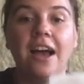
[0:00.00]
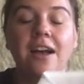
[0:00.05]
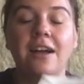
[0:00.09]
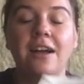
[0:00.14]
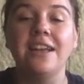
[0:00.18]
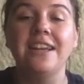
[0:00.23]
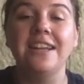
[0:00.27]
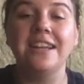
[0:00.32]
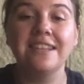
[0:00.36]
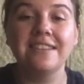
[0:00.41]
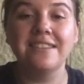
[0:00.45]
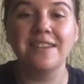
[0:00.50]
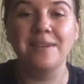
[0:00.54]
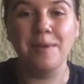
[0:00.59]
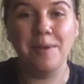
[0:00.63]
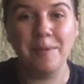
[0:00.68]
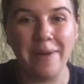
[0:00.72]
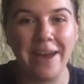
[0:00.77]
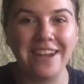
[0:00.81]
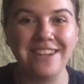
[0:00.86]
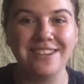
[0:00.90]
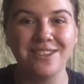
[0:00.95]
It is going to
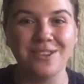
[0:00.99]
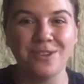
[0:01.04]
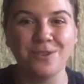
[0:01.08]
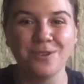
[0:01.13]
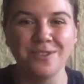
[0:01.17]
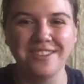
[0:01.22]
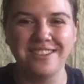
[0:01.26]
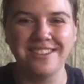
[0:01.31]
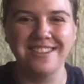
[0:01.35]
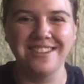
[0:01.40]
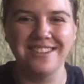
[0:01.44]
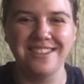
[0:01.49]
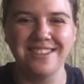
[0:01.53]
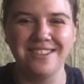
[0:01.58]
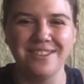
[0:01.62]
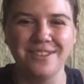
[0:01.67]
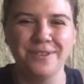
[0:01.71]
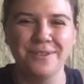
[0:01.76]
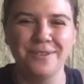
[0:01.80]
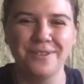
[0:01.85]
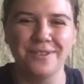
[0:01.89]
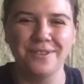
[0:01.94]
be back to school season
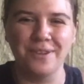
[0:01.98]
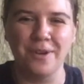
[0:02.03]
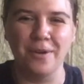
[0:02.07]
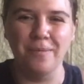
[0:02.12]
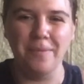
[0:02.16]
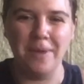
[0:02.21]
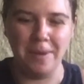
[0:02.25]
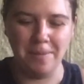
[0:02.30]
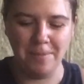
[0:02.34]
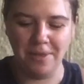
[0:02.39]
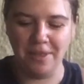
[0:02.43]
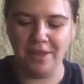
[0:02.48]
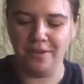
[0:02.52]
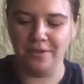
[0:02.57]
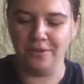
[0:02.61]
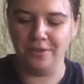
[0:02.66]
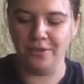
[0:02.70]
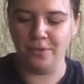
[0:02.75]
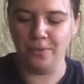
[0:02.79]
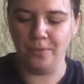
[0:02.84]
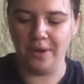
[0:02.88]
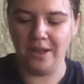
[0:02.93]
soon, so maybe they'll
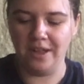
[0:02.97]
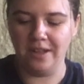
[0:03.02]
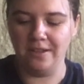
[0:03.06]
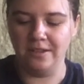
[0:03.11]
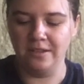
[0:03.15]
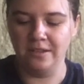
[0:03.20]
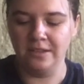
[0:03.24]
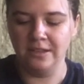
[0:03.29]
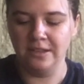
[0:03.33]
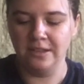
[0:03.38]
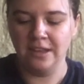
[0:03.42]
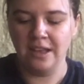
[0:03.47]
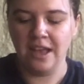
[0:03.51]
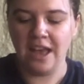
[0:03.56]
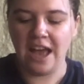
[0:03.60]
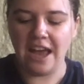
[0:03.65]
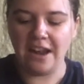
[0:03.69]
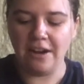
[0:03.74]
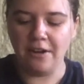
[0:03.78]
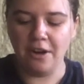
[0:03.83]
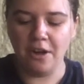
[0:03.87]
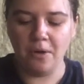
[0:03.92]
do well.
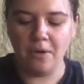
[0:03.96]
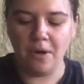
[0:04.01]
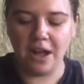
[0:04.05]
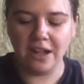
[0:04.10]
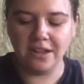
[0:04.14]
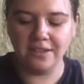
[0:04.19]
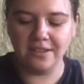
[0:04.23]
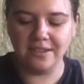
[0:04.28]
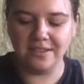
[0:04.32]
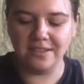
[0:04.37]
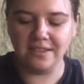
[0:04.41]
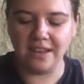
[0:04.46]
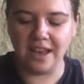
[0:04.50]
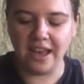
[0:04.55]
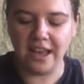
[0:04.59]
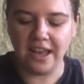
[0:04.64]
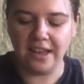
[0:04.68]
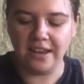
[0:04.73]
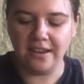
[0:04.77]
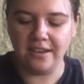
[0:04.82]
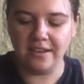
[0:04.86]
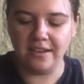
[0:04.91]
I don't know, I'll
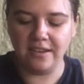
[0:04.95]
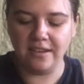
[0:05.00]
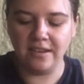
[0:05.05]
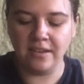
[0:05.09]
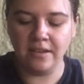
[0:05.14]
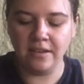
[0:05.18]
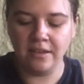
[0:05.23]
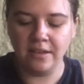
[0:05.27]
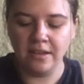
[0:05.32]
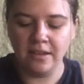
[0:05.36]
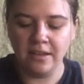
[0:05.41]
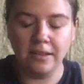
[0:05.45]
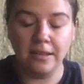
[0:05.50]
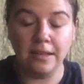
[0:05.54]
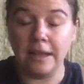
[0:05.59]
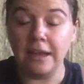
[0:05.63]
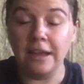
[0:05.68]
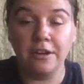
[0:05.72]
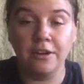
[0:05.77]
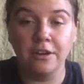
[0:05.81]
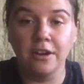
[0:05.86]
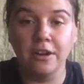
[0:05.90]
decide
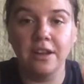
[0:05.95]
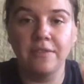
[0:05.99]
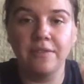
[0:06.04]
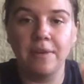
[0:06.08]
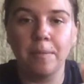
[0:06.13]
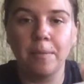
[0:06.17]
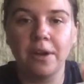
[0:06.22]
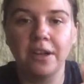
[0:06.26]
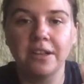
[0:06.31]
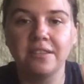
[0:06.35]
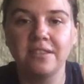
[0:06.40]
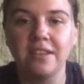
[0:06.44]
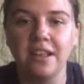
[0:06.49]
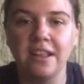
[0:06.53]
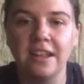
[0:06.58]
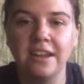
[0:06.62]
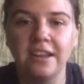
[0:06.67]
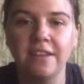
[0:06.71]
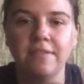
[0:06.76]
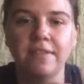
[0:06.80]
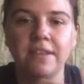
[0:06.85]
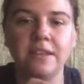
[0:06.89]
later if I'm going to sell
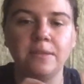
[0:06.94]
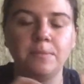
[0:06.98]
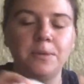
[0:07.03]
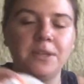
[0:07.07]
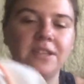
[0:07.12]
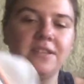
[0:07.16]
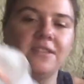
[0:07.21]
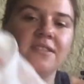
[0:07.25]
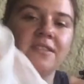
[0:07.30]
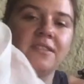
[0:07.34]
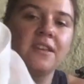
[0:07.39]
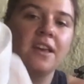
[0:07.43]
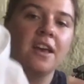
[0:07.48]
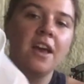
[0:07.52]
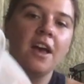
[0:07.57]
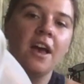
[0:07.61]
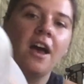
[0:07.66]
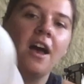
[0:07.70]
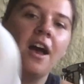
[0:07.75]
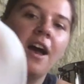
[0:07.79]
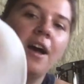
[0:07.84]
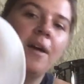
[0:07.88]
any of these pieces,
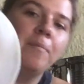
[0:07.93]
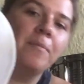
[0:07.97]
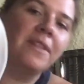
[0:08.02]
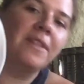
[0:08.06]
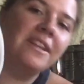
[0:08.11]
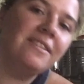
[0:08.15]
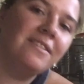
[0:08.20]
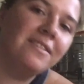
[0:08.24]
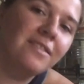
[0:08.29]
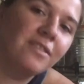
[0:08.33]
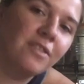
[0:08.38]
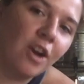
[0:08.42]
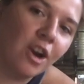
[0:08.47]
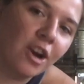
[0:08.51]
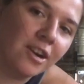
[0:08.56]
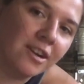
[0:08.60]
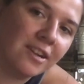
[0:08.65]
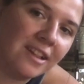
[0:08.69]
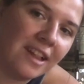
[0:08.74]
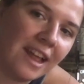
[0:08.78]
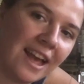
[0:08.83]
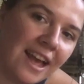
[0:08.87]
but this is
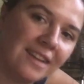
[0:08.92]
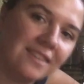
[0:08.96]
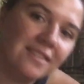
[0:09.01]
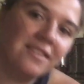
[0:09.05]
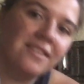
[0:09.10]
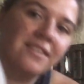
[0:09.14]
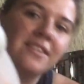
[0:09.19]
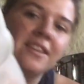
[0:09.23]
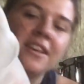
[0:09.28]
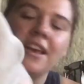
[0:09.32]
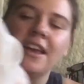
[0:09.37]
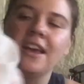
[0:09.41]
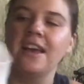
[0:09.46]
art class.